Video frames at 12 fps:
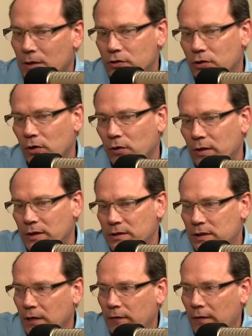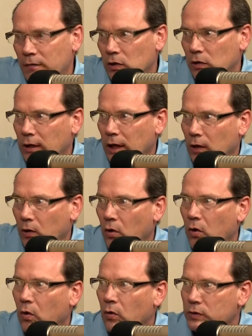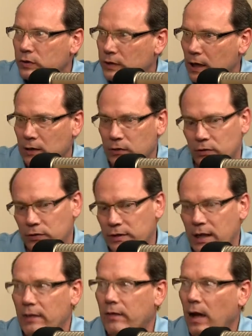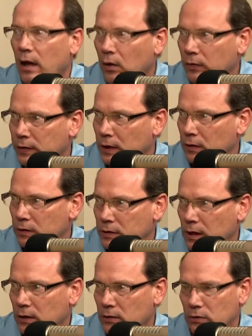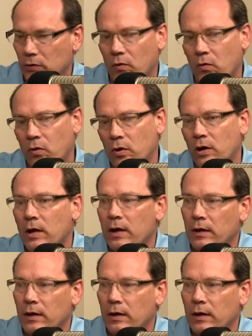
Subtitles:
So instead of having to look at a whole sector, say the healthcare sector or